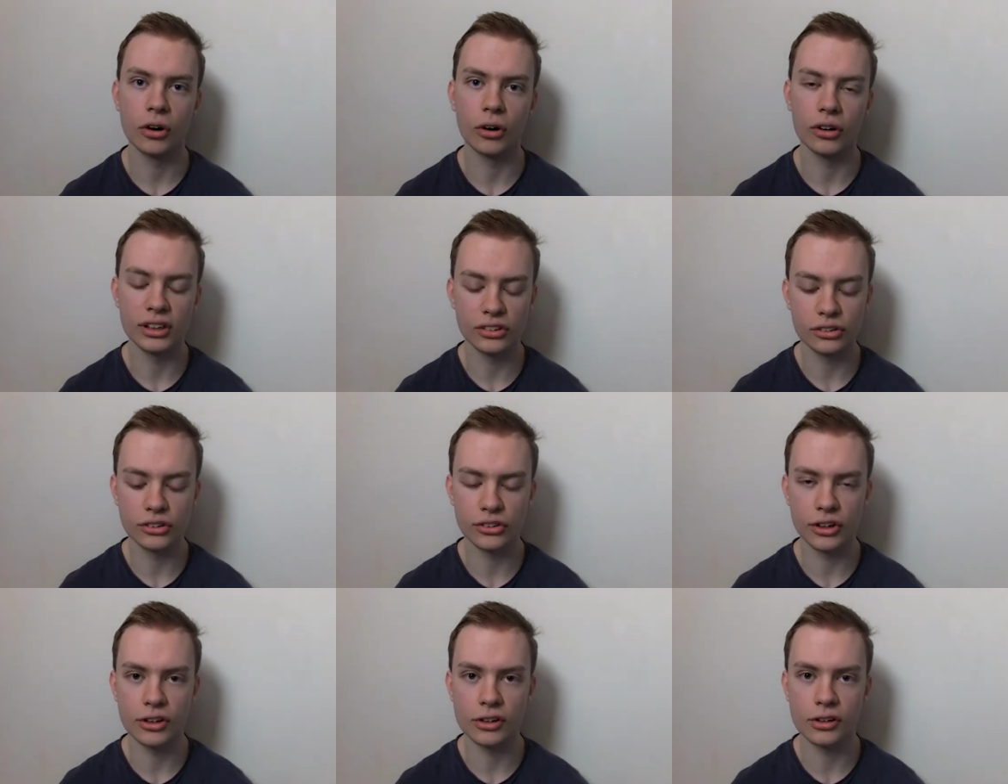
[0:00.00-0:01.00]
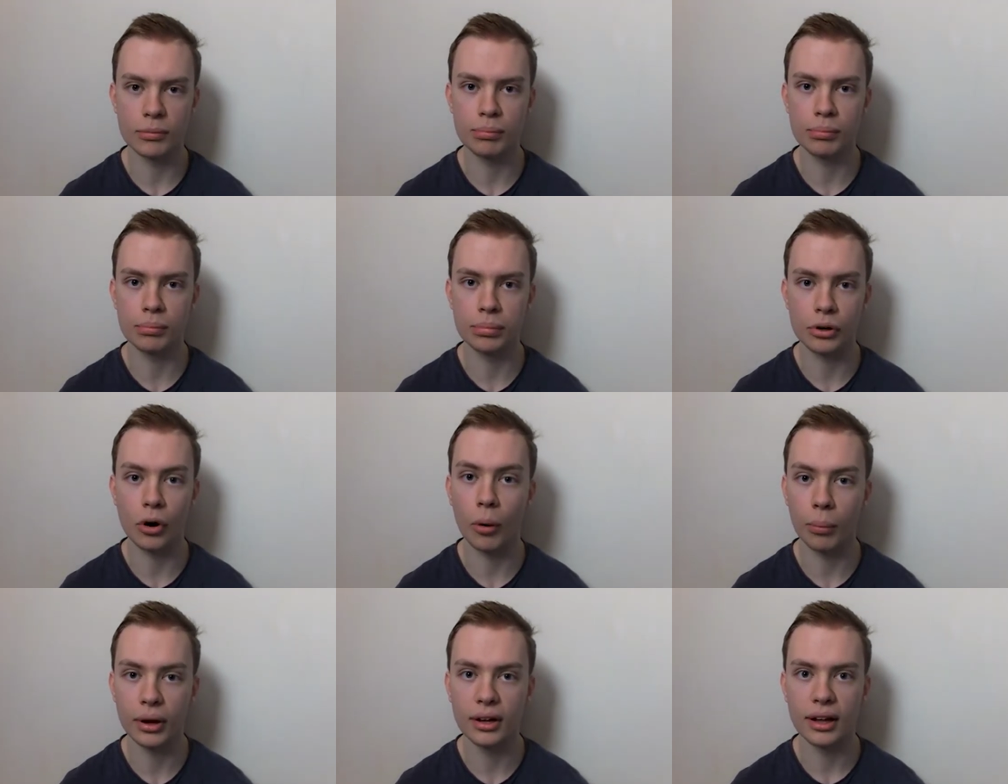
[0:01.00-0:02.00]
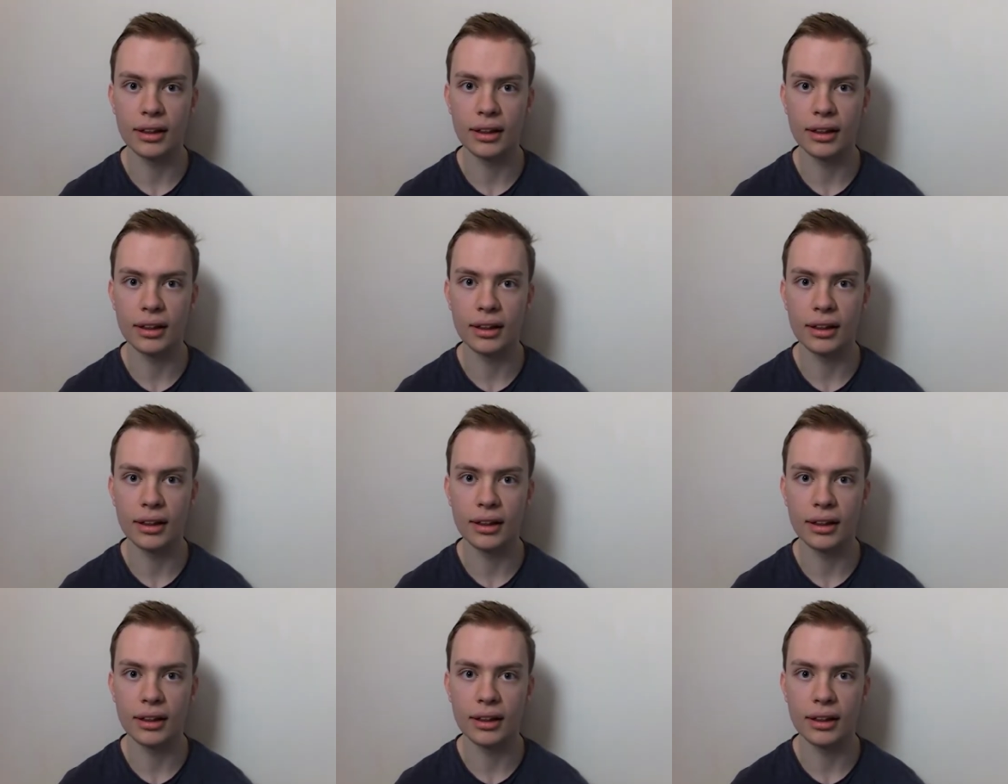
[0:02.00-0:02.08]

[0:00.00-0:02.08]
Or is there a certain prop